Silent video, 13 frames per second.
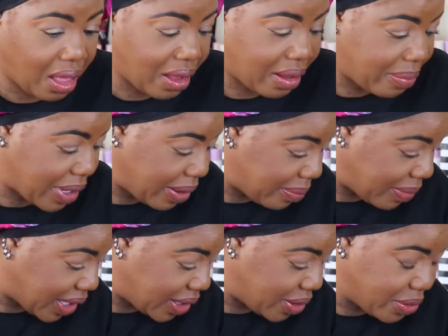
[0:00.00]
about
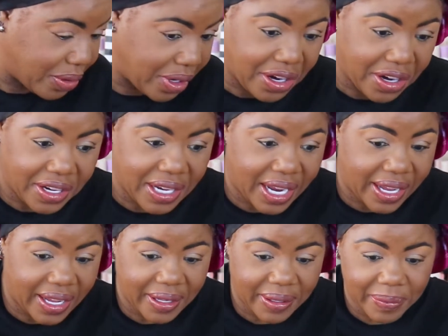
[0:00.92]
my new hair
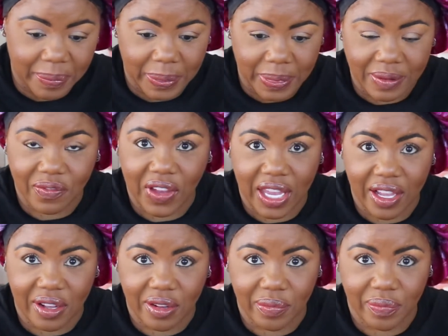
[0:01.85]
dye
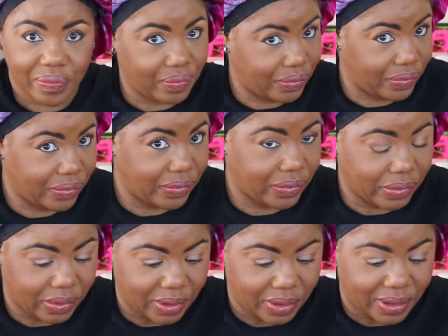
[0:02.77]
fail.
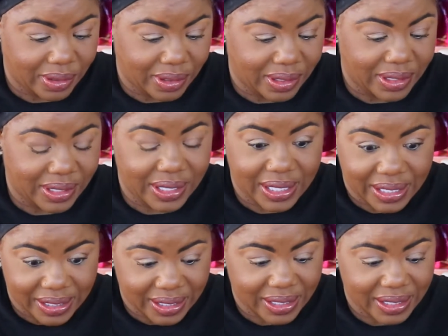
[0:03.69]

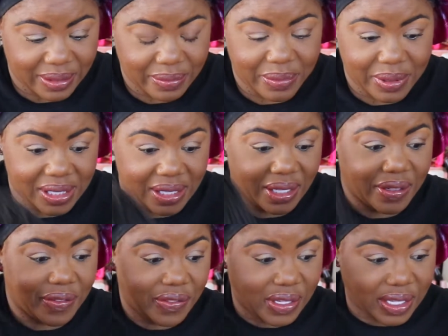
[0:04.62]
Yes, it was
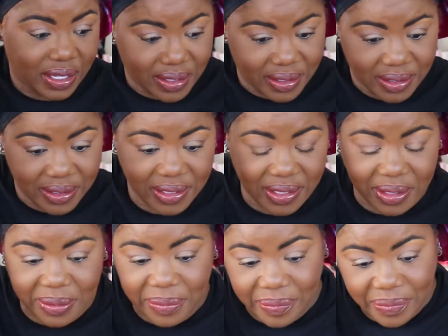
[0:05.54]
a fail. So
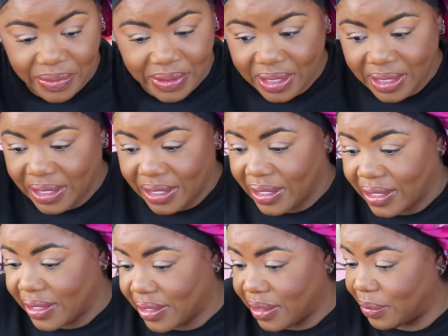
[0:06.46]

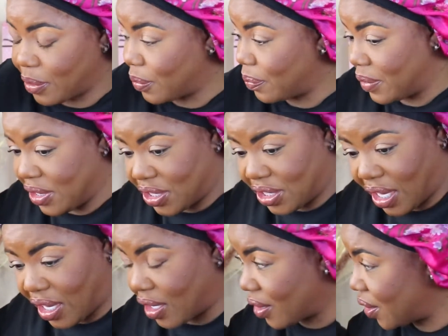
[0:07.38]
you won't be
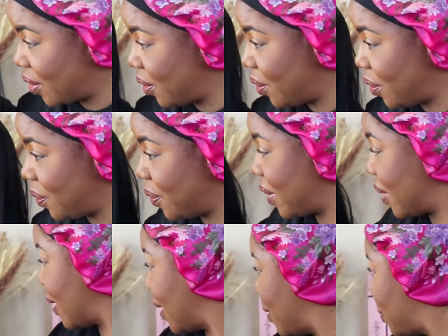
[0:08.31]
shocked when I
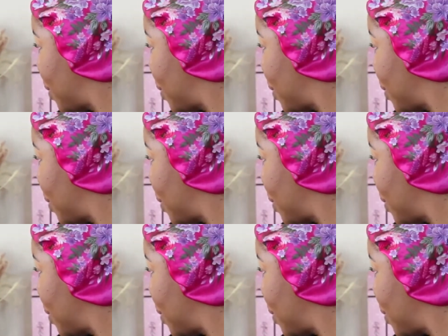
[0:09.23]
take